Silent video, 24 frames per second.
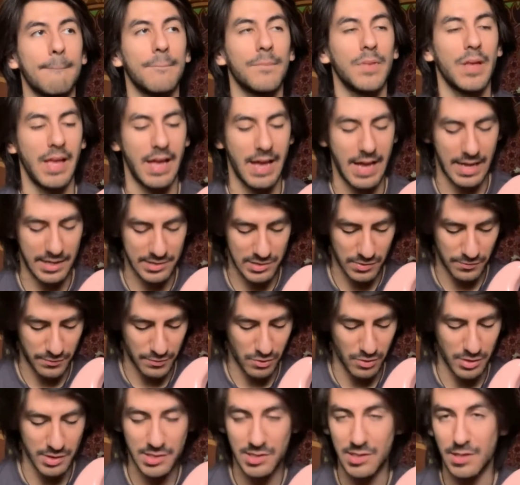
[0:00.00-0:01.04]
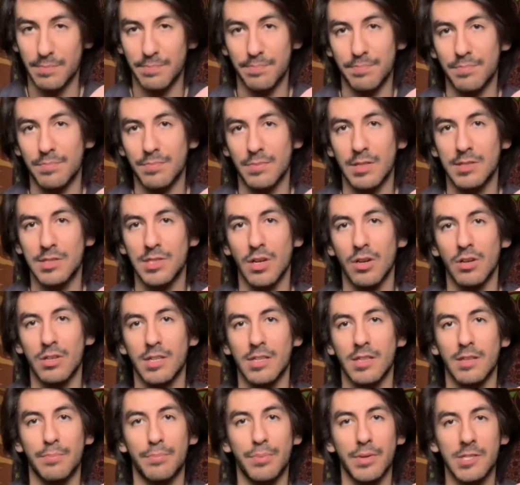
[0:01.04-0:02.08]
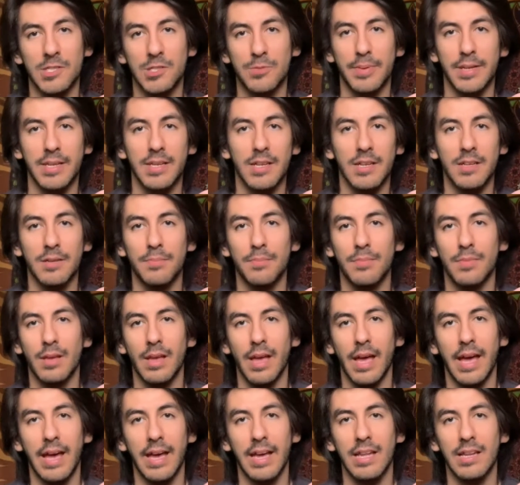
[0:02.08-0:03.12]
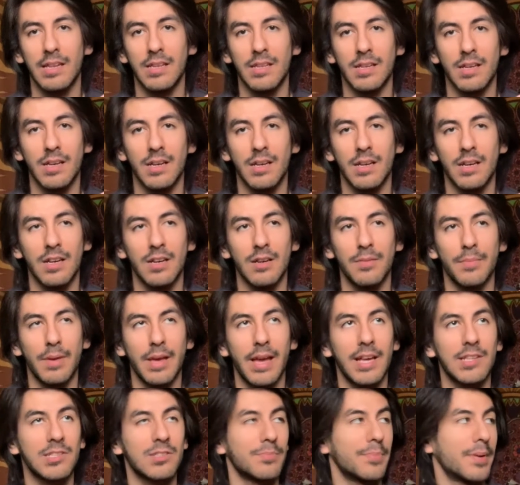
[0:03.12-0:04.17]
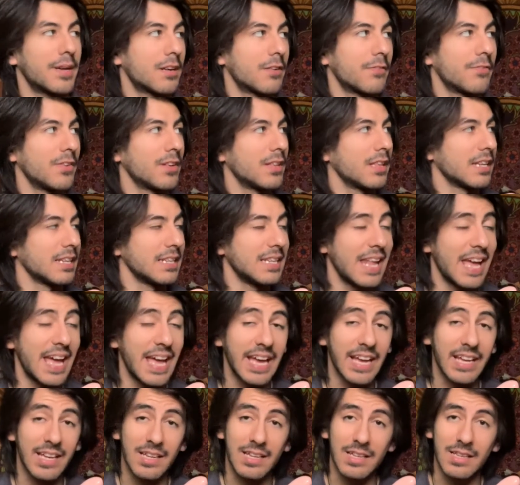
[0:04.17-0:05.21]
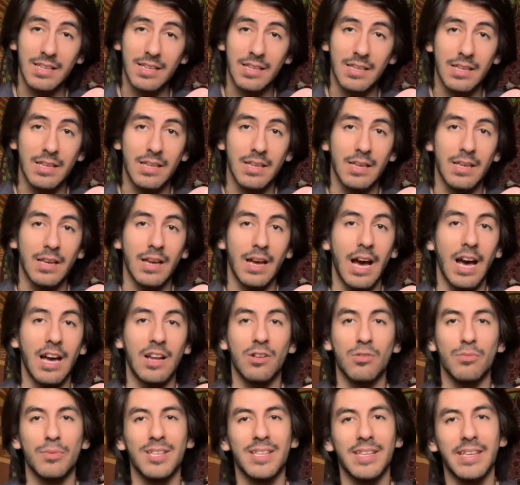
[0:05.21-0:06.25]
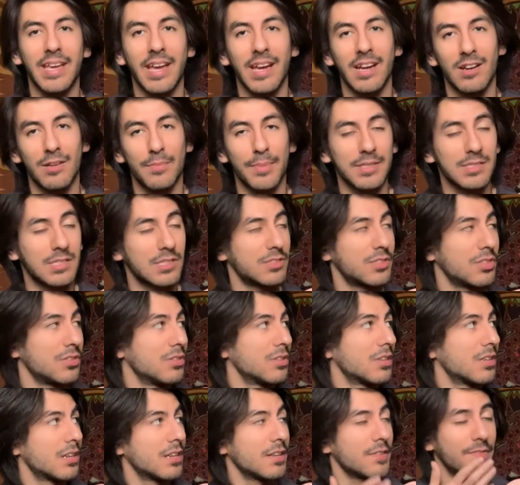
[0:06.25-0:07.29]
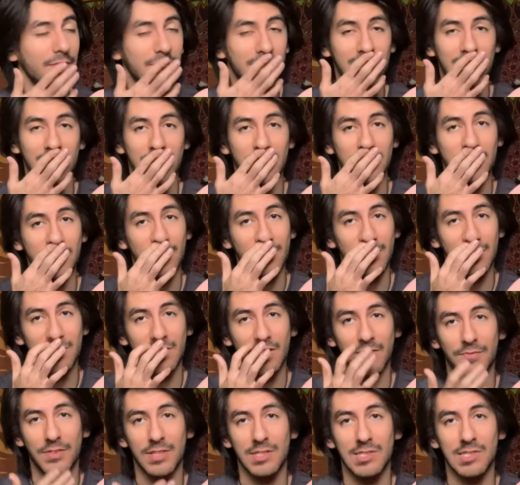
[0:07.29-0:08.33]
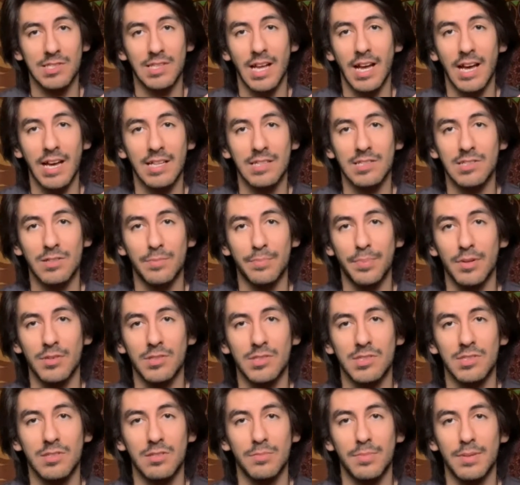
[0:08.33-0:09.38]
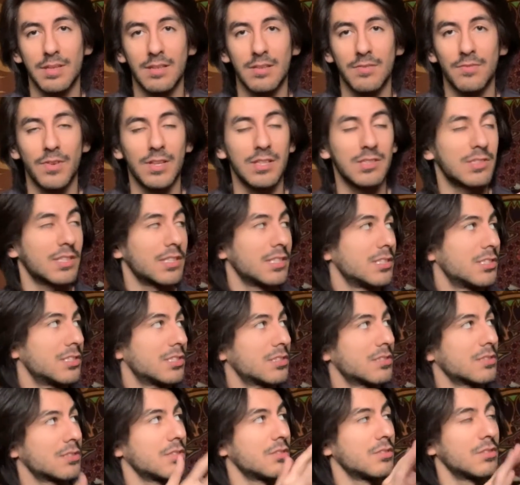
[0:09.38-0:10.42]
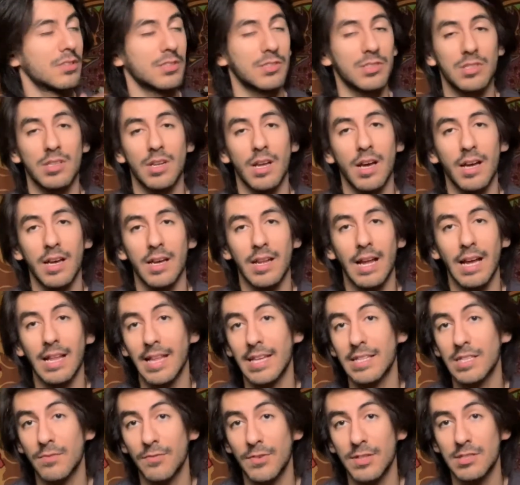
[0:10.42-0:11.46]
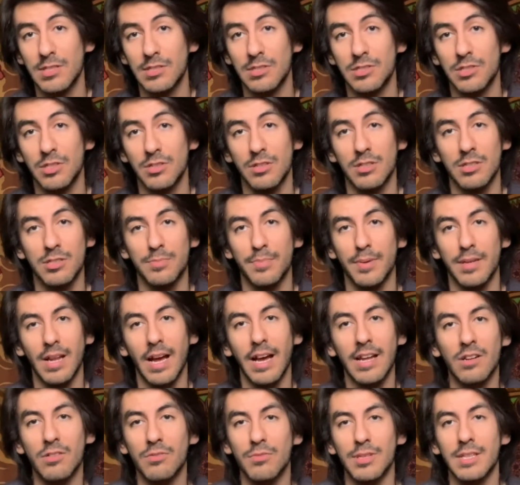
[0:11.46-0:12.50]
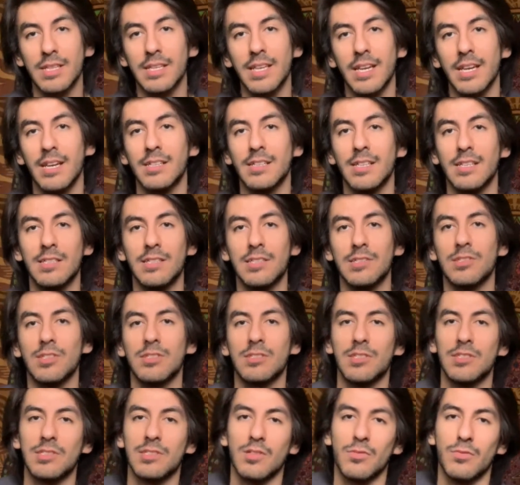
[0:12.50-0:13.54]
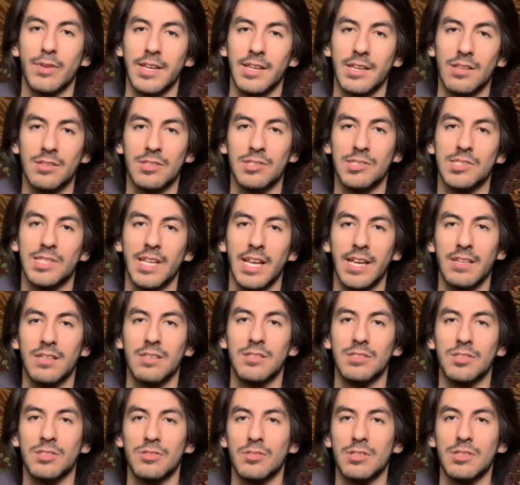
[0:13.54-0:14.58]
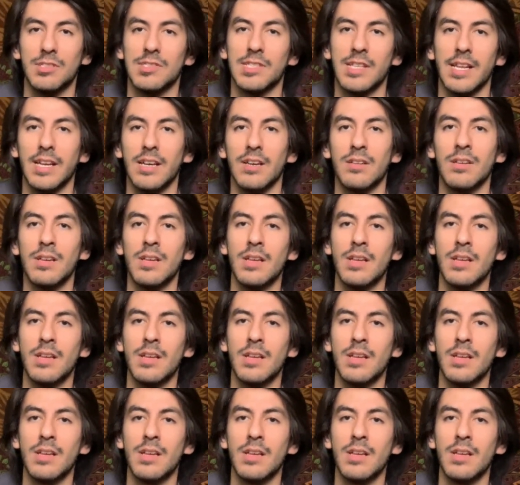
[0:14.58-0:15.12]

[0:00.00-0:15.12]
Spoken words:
It has, of course, the tone on the bridge pickup, and it has a better feeling neck. I don't really care about the tuners if it's not supposed to be vintage tuners or not. I like the vintage tuners, but I don't really care that these are just the regular standard tuners now.